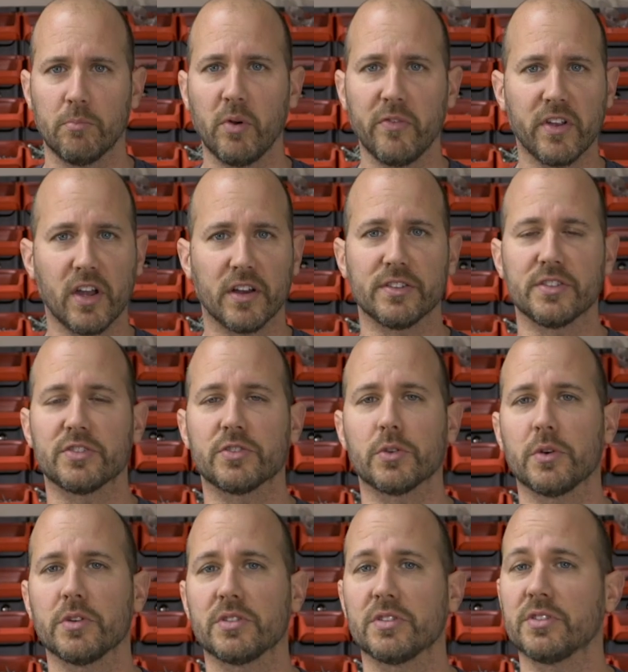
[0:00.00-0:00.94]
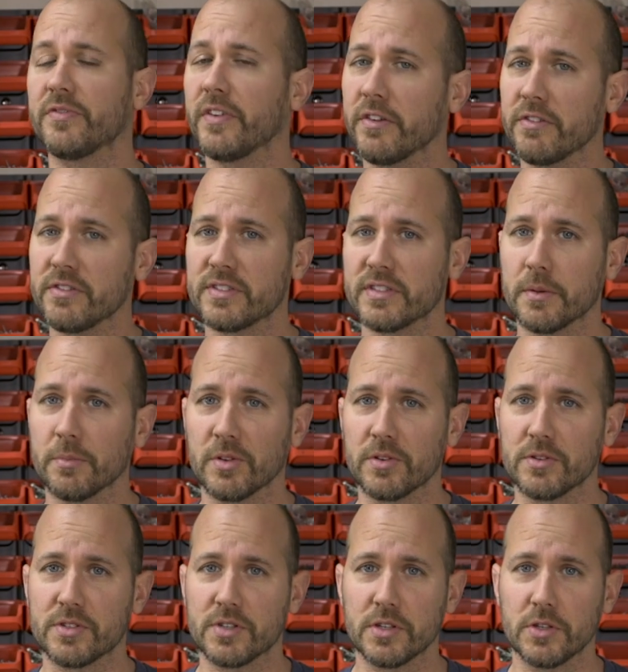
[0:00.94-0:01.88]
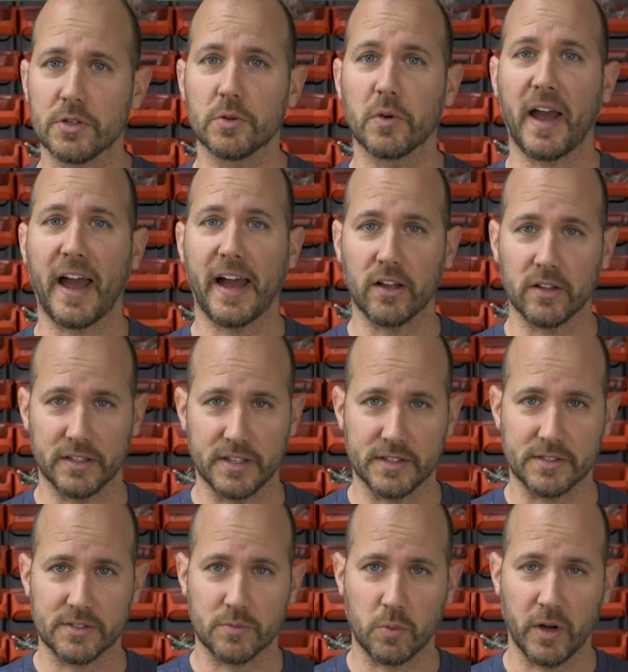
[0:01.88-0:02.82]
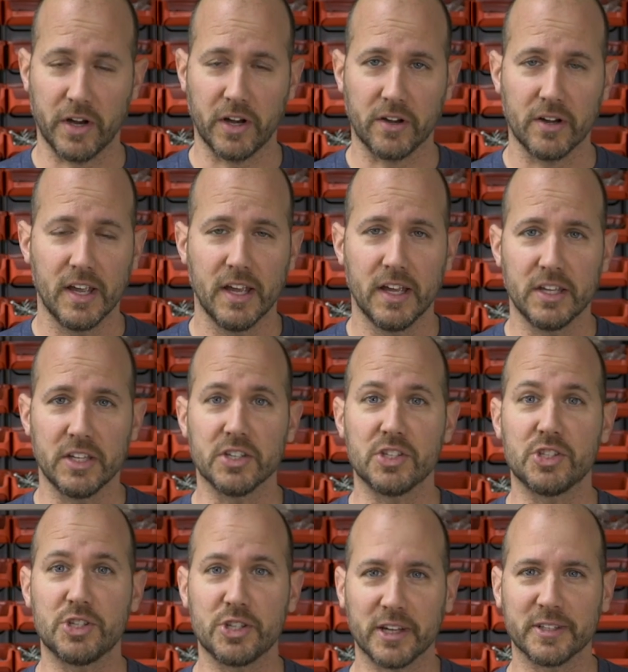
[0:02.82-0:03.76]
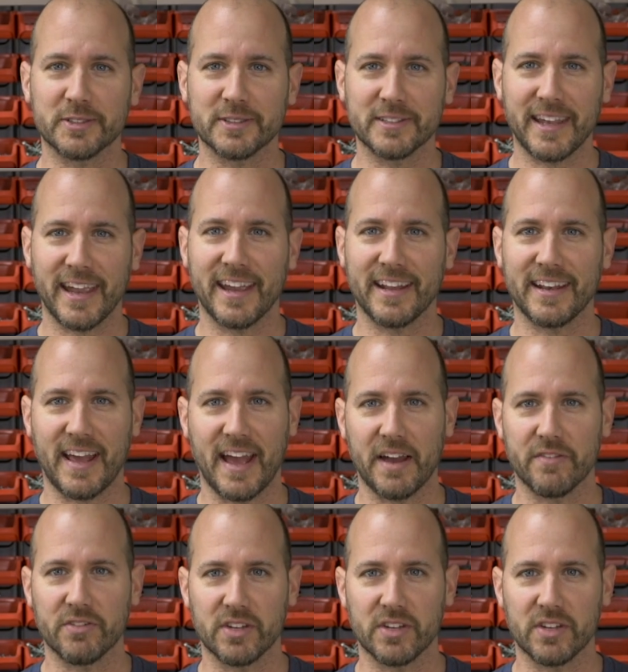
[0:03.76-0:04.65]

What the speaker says: Moving on to storage is very similar to outlets where you just can't have